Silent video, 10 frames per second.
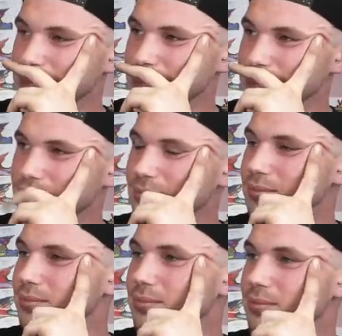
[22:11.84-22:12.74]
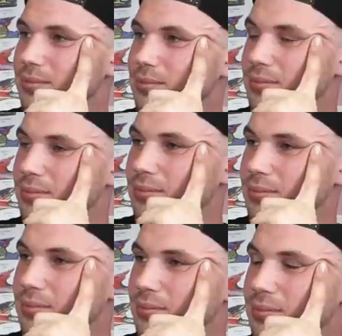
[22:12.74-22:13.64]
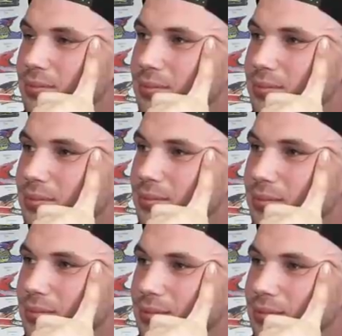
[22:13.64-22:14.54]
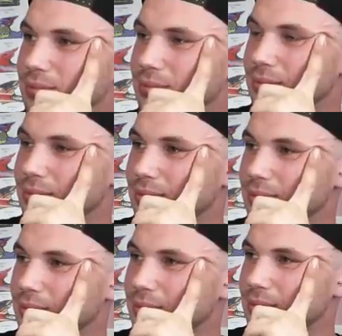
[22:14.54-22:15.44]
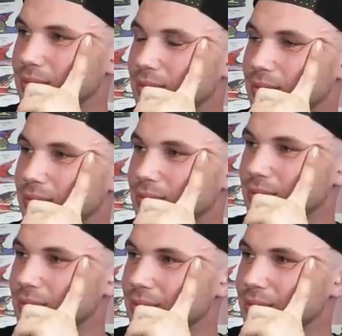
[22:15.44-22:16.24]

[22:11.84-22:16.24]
No words are spoken by the person on screen.